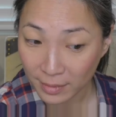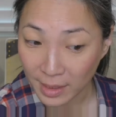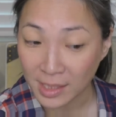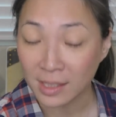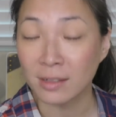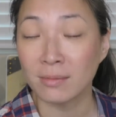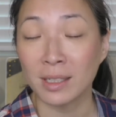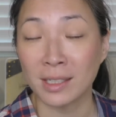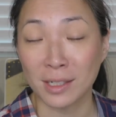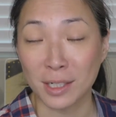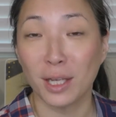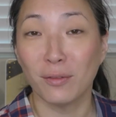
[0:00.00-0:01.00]
It's
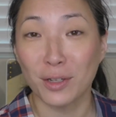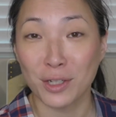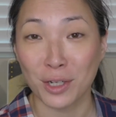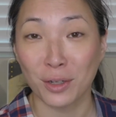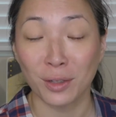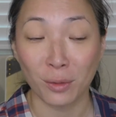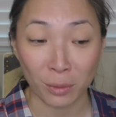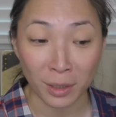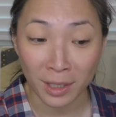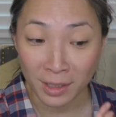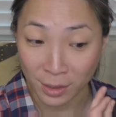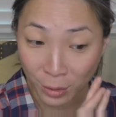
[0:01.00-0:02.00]
a TV show that
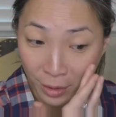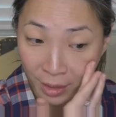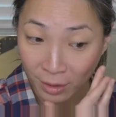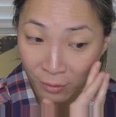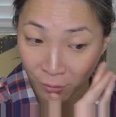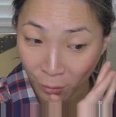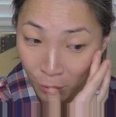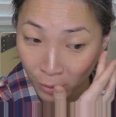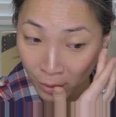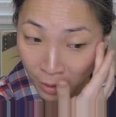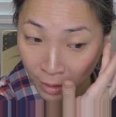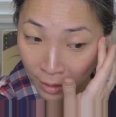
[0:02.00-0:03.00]
really is created
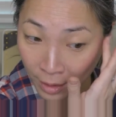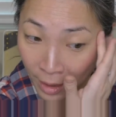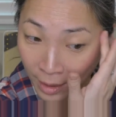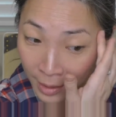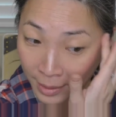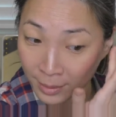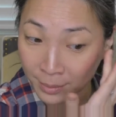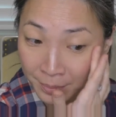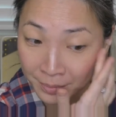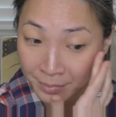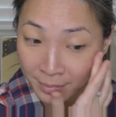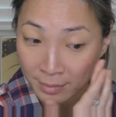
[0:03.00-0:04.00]
for, I
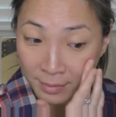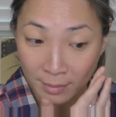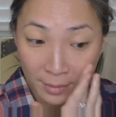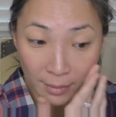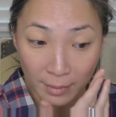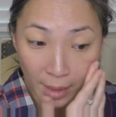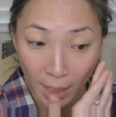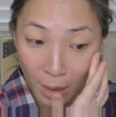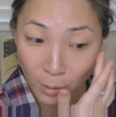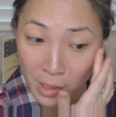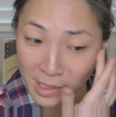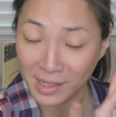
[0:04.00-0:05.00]

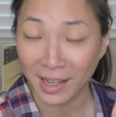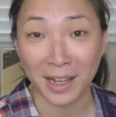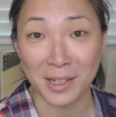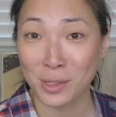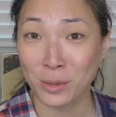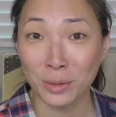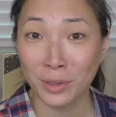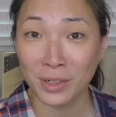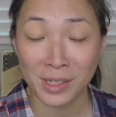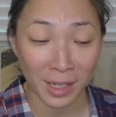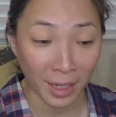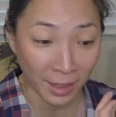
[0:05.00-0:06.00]
want to say high
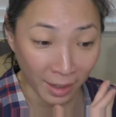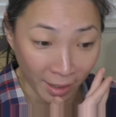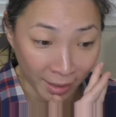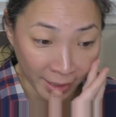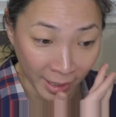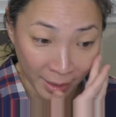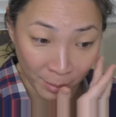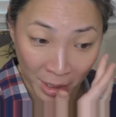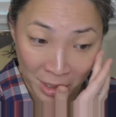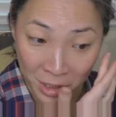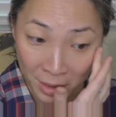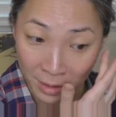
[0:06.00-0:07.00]
schoolers. I can't
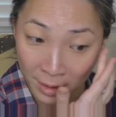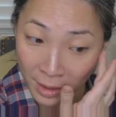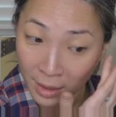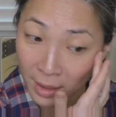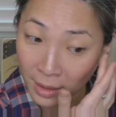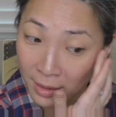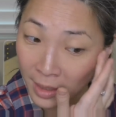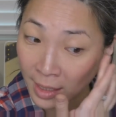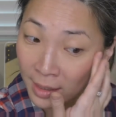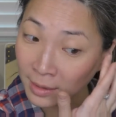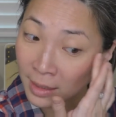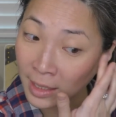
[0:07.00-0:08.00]
imagine
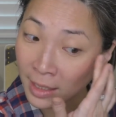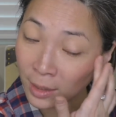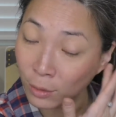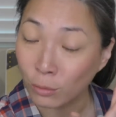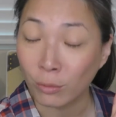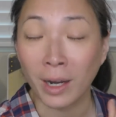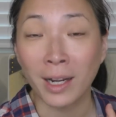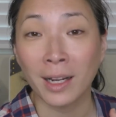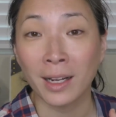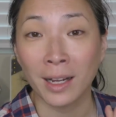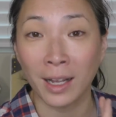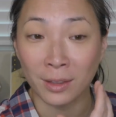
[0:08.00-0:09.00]
that the
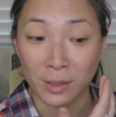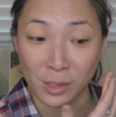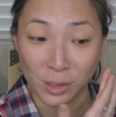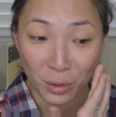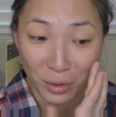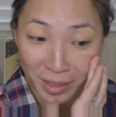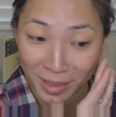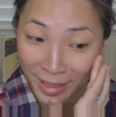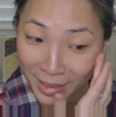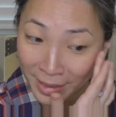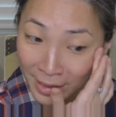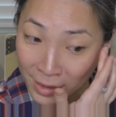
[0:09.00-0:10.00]
writing and the
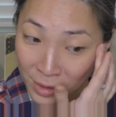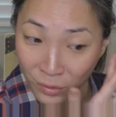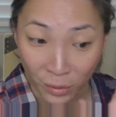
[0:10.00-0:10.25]
storyline is